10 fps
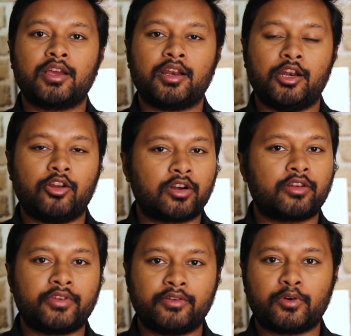lot
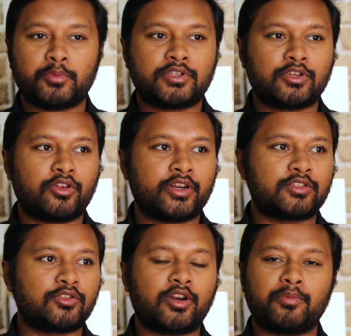of information, or it's
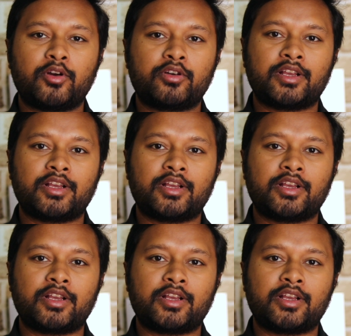not about